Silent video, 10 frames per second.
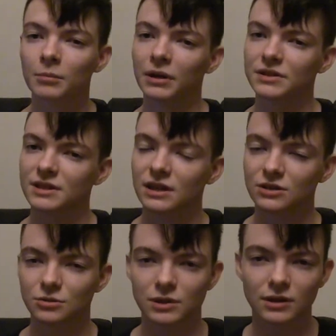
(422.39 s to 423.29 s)
but it's
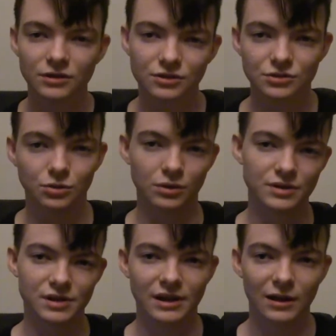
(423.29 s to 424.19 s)
like doing London
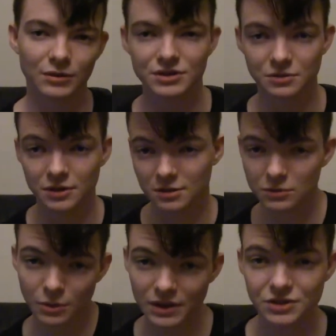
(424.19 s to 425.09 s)
tours, and now it's doing
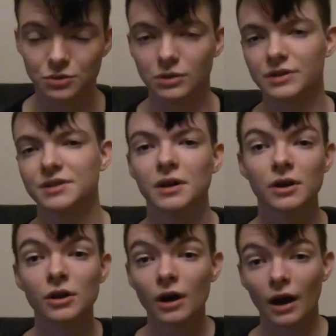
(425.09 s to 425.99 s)
some US tours.
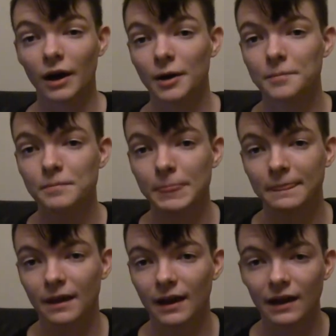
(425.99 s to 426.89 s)
And
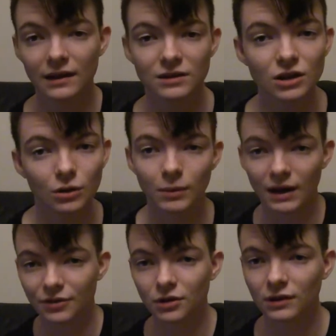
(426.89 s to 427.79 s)
you know,
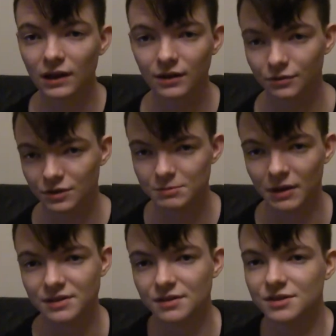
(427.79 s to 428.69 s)
I've heard a lot of different
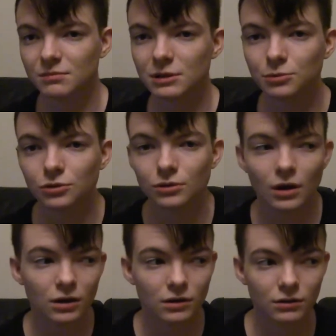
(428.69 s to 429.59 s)
responses. Some people
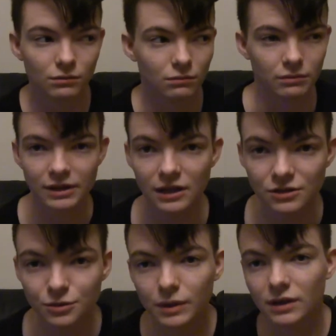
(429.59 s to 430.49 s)
are really
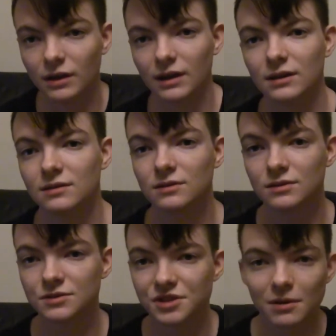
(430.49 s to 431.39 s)
into it,
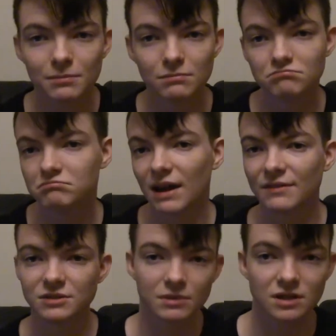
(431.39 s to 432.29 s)
and some
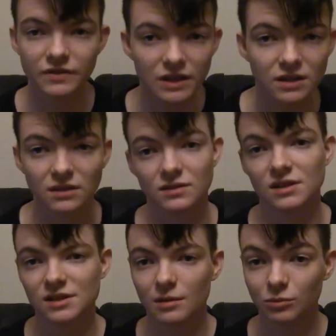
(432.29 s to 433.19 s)
have some mixed feelings,
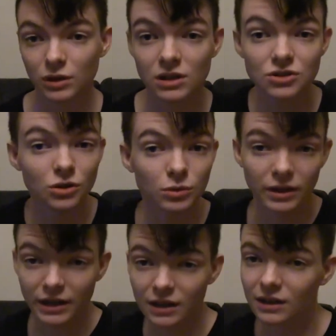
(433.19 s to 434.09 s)
and some really don't
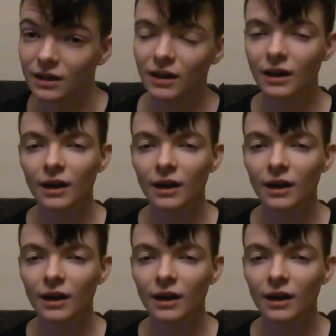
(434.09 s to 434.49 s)
like it.